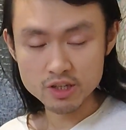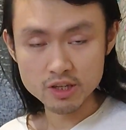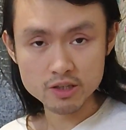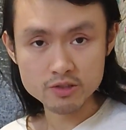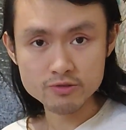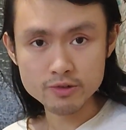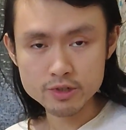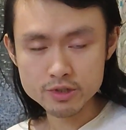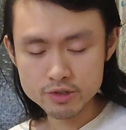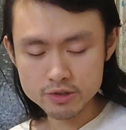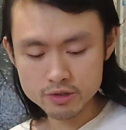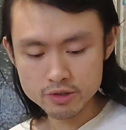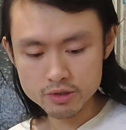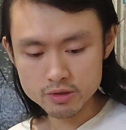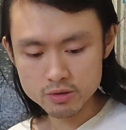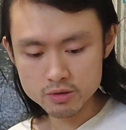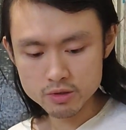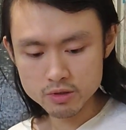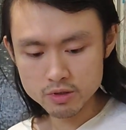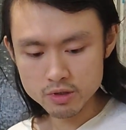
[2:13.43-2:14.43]
extraction
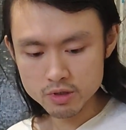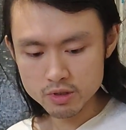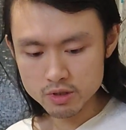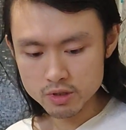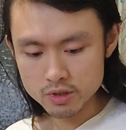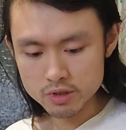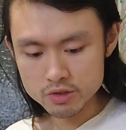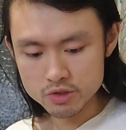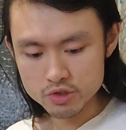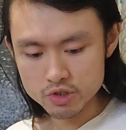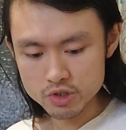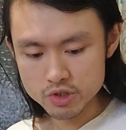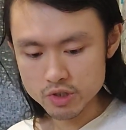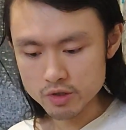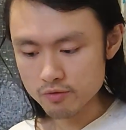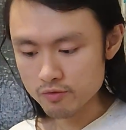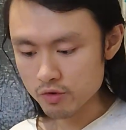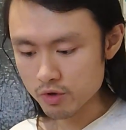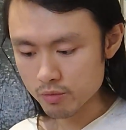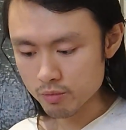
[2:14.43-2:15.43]
yield,
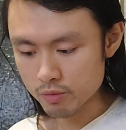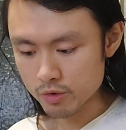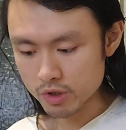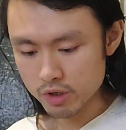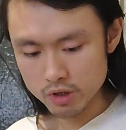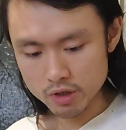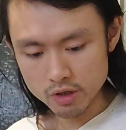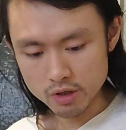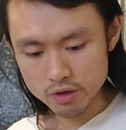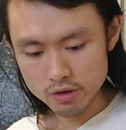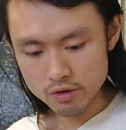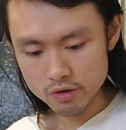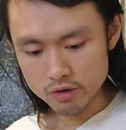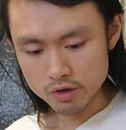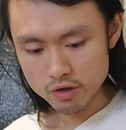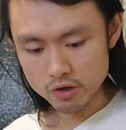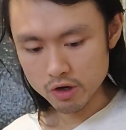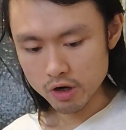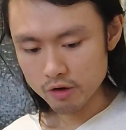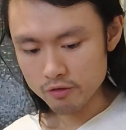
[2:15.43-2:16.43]
judging from the
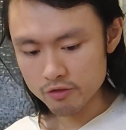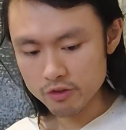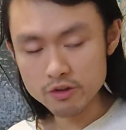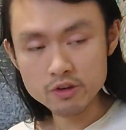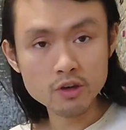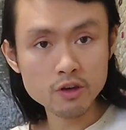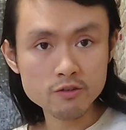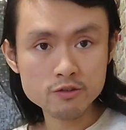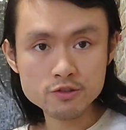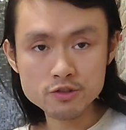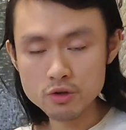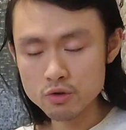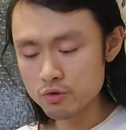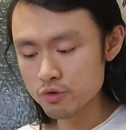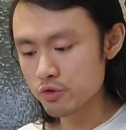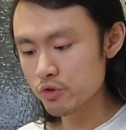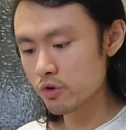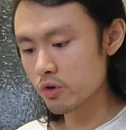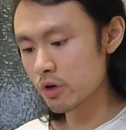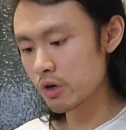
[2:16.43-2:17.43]
graph that I've
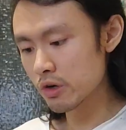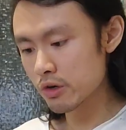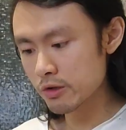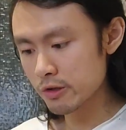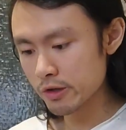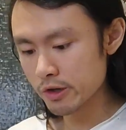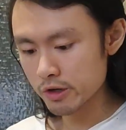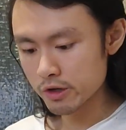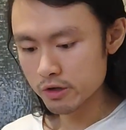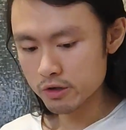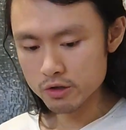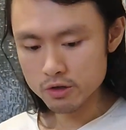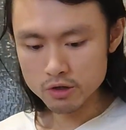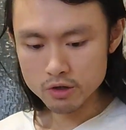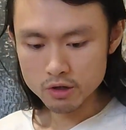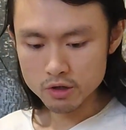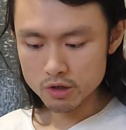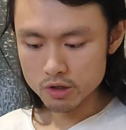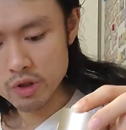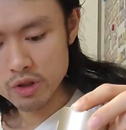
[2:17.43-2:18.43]
shown you earlier.
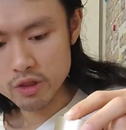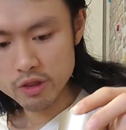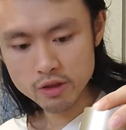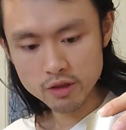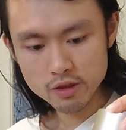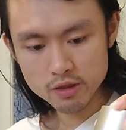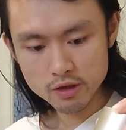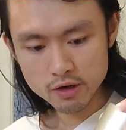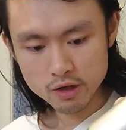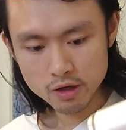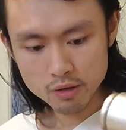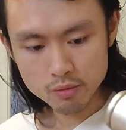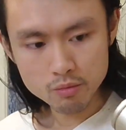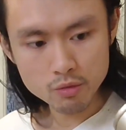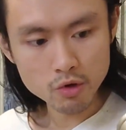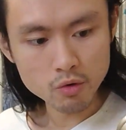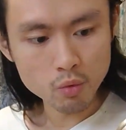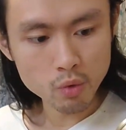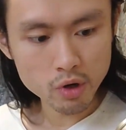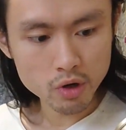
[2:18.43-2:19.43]
One thing that
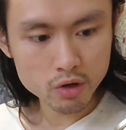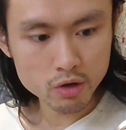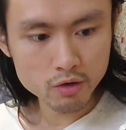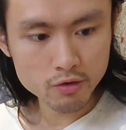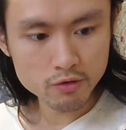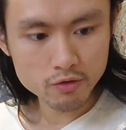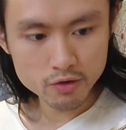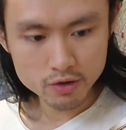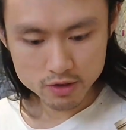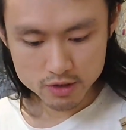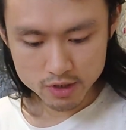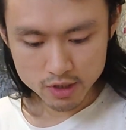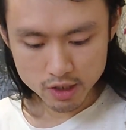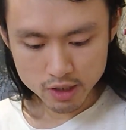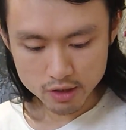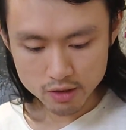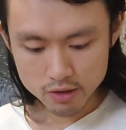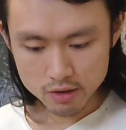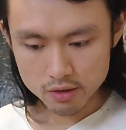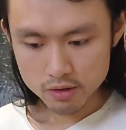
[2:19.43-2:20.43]
I'm aware of is
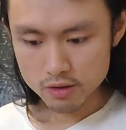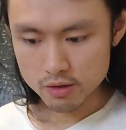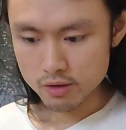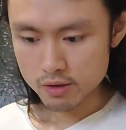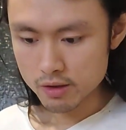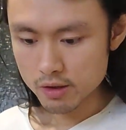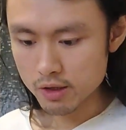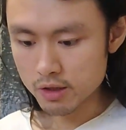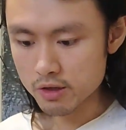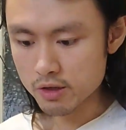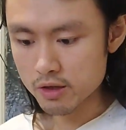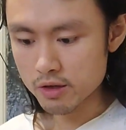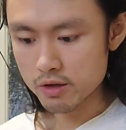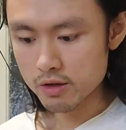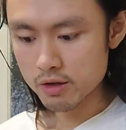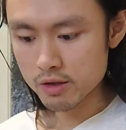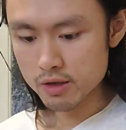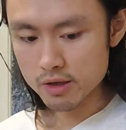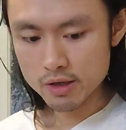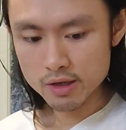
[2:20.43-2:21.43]
that it
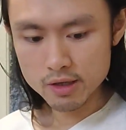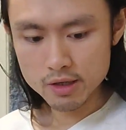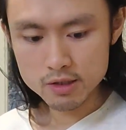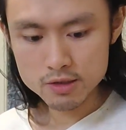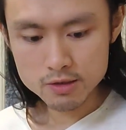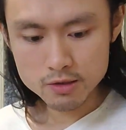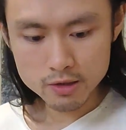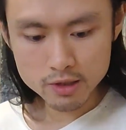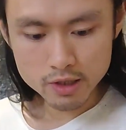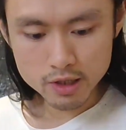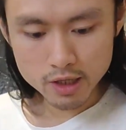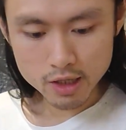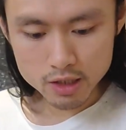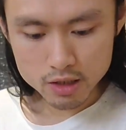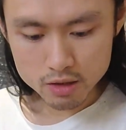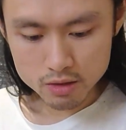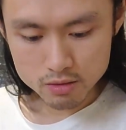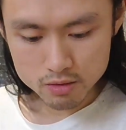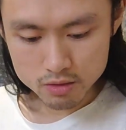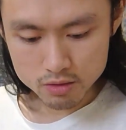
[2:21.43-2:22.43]
can easily
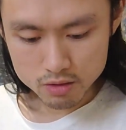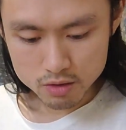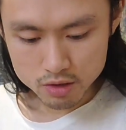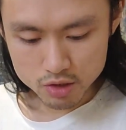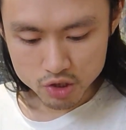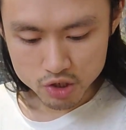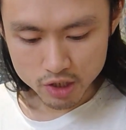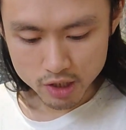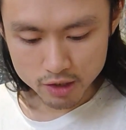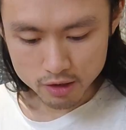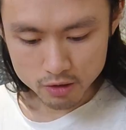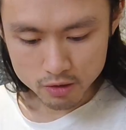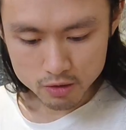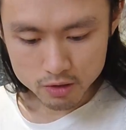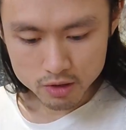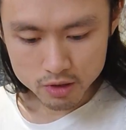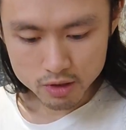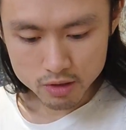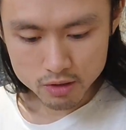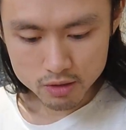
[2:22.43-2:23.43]
get
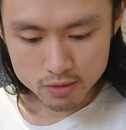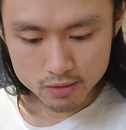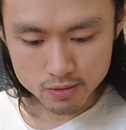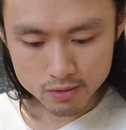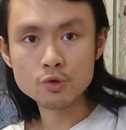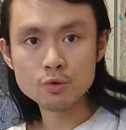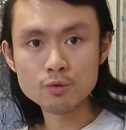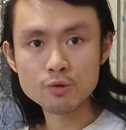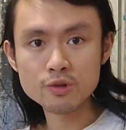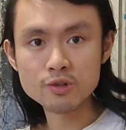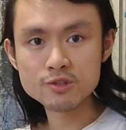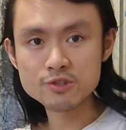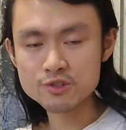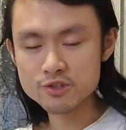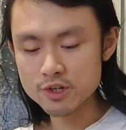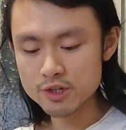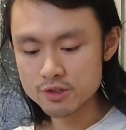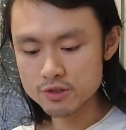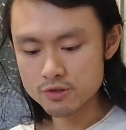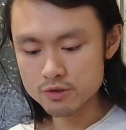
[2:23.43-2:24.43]
channeled. So we'll
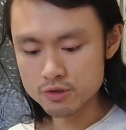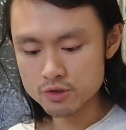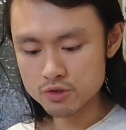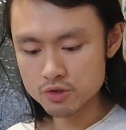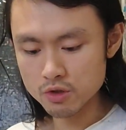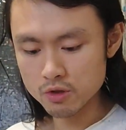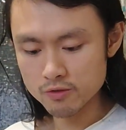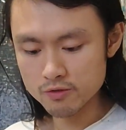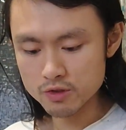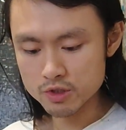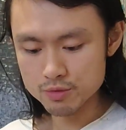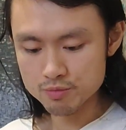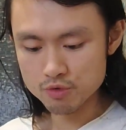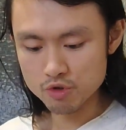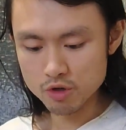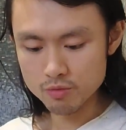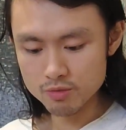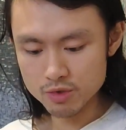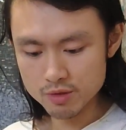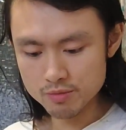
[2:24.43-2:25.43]
try to solve this
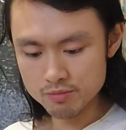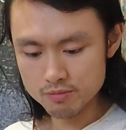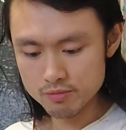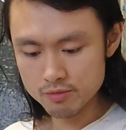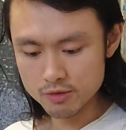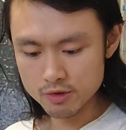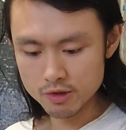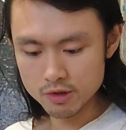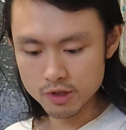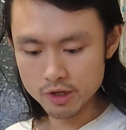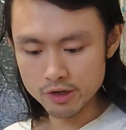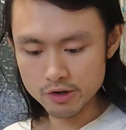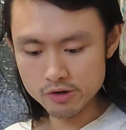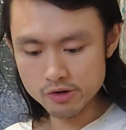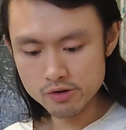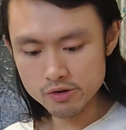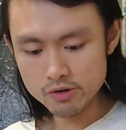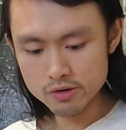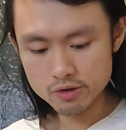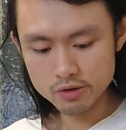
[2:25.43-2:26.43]
problem
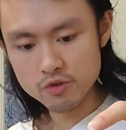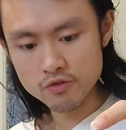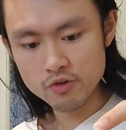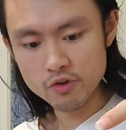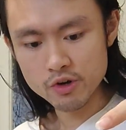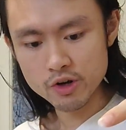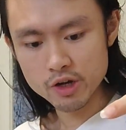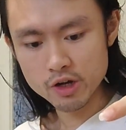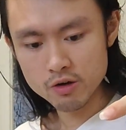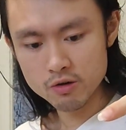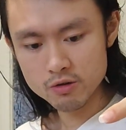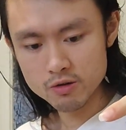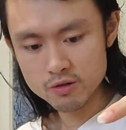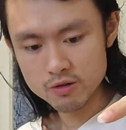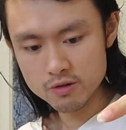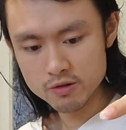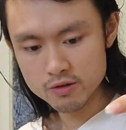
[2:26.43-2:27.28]
later, but for now,